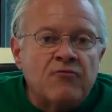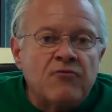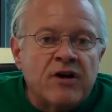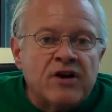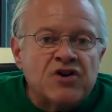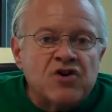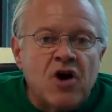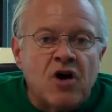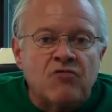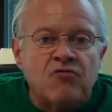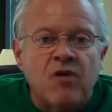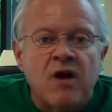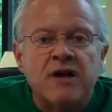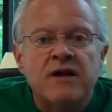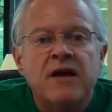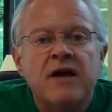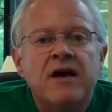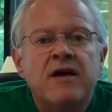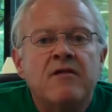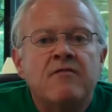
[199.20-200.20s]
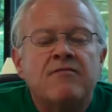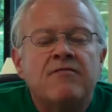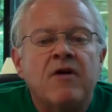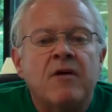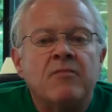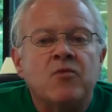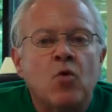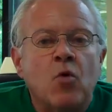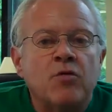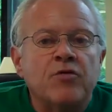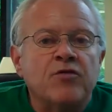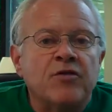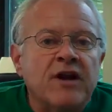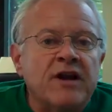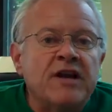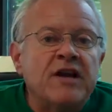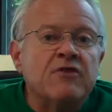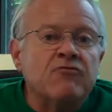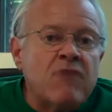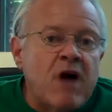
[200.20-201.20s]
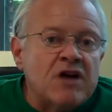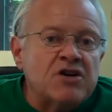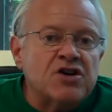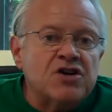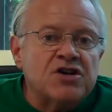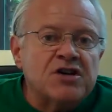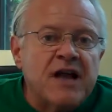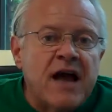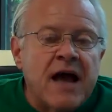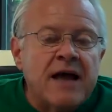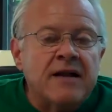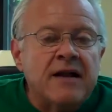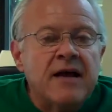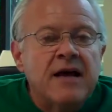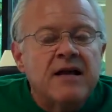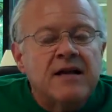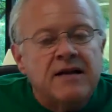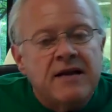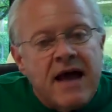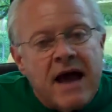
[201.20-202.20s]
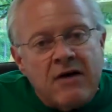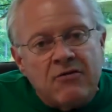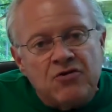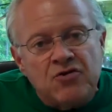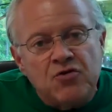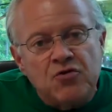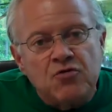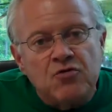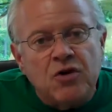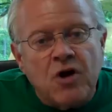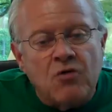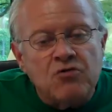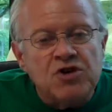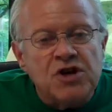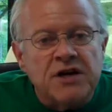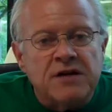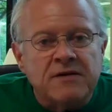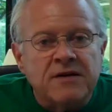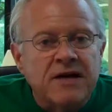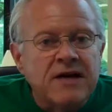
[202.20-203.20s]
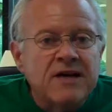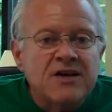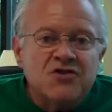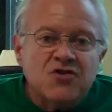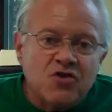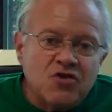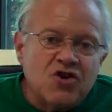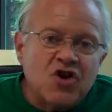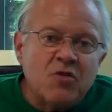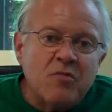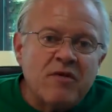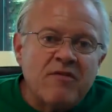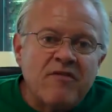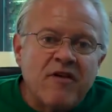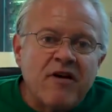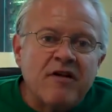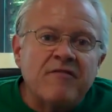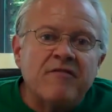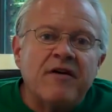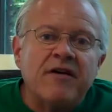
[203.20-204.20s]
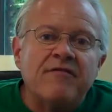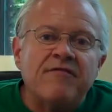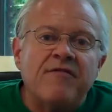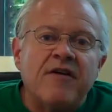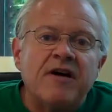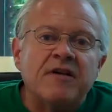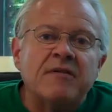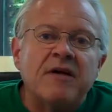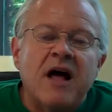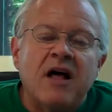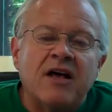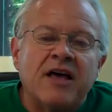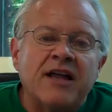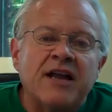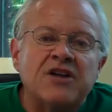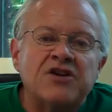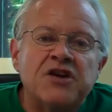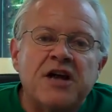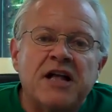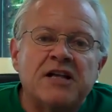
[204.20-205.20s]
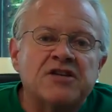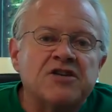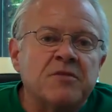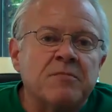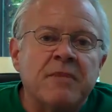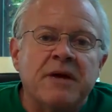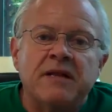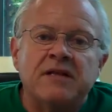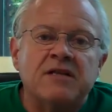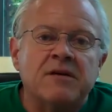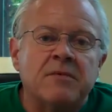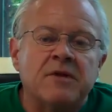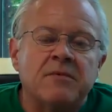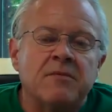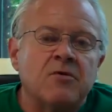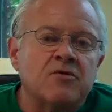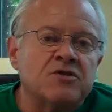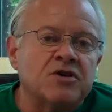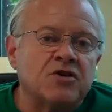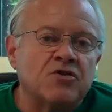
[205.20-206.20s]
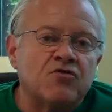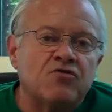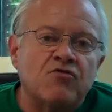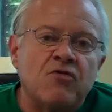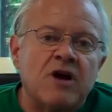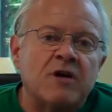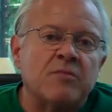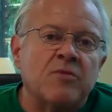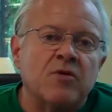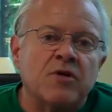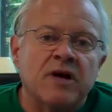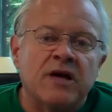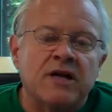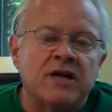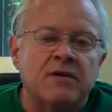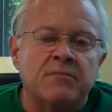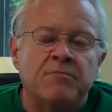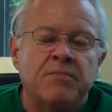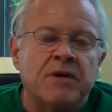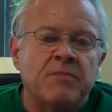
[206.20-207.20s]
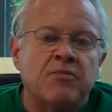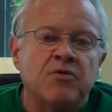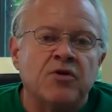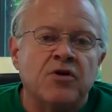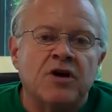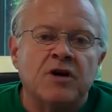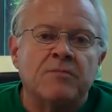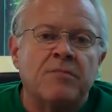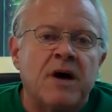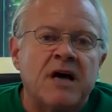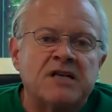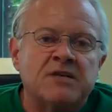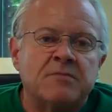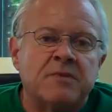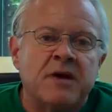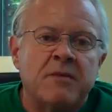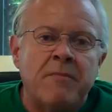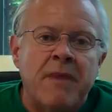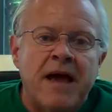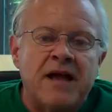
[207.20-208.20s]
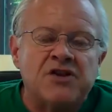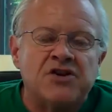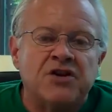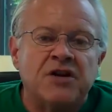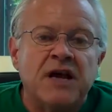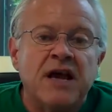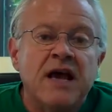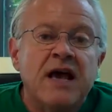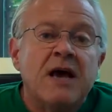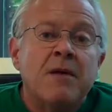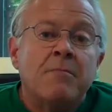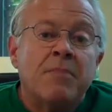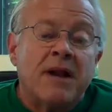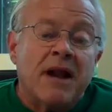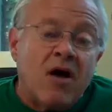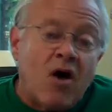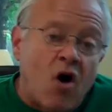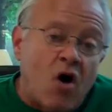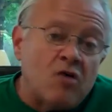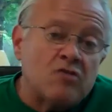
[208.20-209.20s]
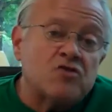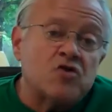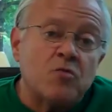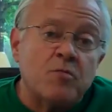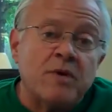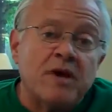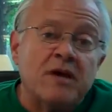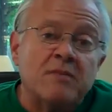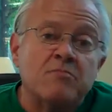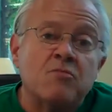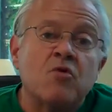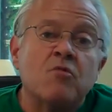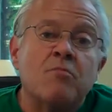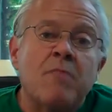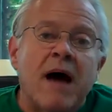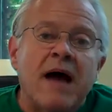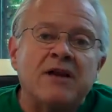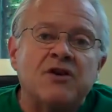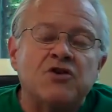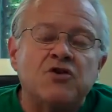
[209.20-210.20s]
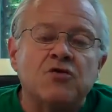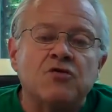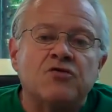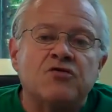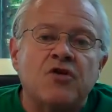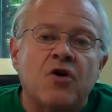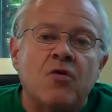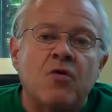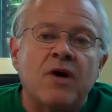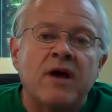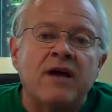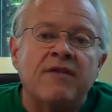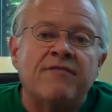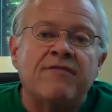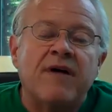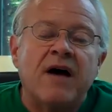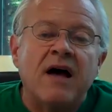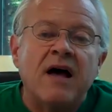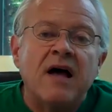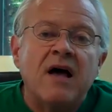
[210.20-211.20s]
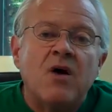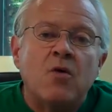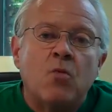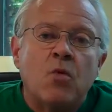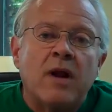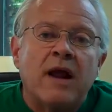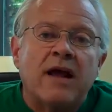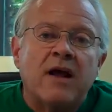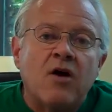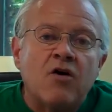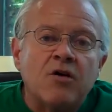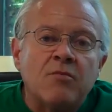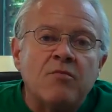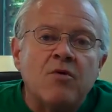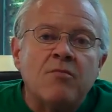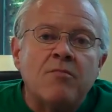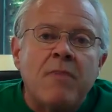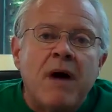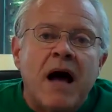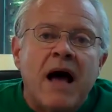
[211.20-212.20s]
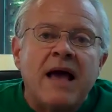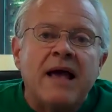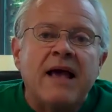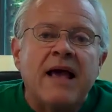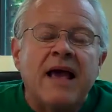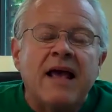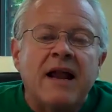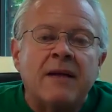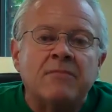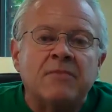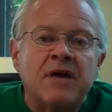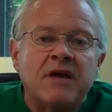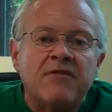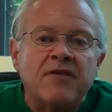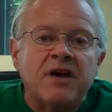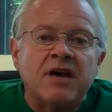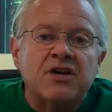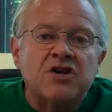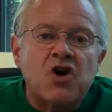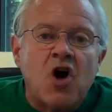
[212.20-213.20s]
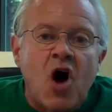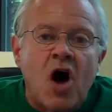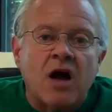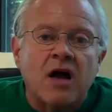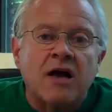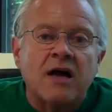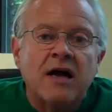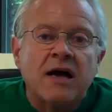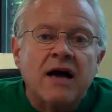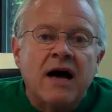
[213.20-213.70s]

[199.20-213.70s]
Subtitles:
rickshaw run from northern India, Rajasthan, down to Cochin. So it's going to be very, very fun. I'll get a chance to meet some of the most incredible Indian people you can possibly imagine. But I'll also be in Mumbai too. So if when I go to Mumbai and I'm giving a talk